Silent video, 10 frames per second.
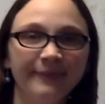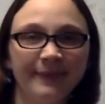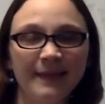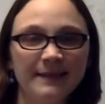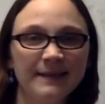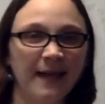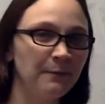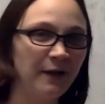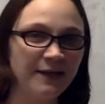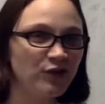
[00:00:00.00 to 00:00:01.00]
This
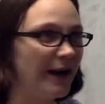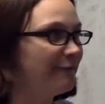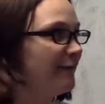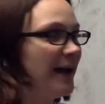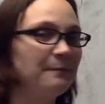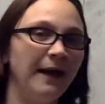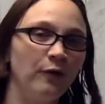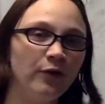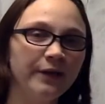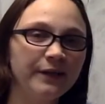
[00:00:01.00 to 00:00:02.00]
time, when I try to find my
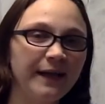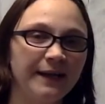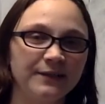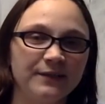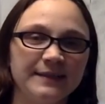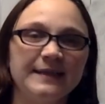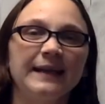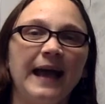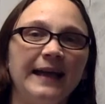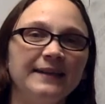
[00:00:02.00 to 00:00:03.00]
Euler
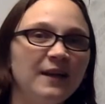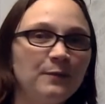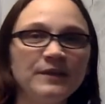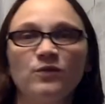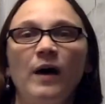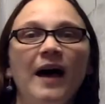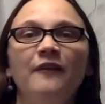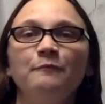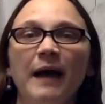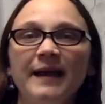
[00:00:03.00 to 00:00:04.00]
characteristic, I end up with
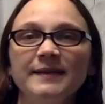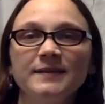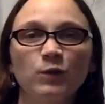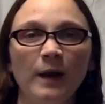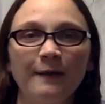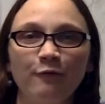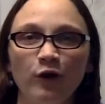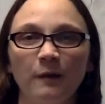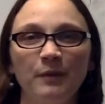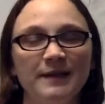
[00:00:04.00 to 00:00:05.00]
12 minus
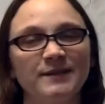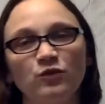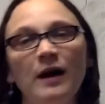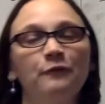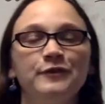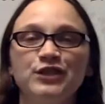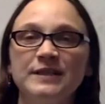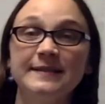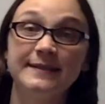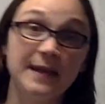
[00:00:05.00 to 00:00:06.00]
24 plus 12, which
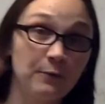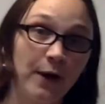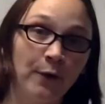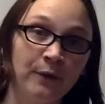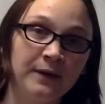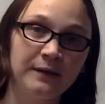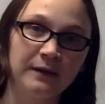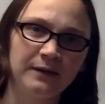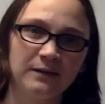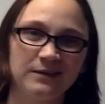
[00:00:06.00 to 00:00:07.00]
is 0.
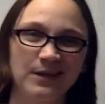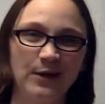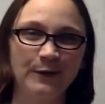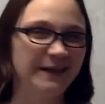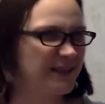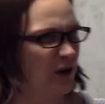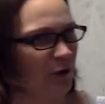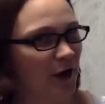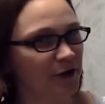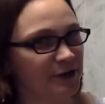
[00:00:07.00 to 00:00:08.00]
So it's no
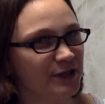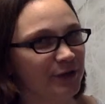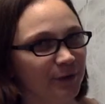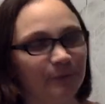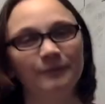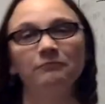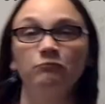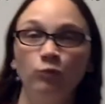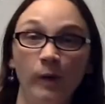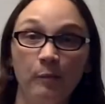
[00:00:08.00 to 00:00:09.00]
longer 2.
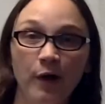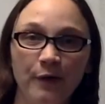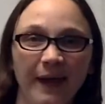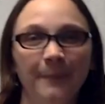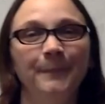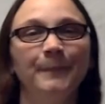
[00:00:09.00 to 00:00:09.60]
We broke it.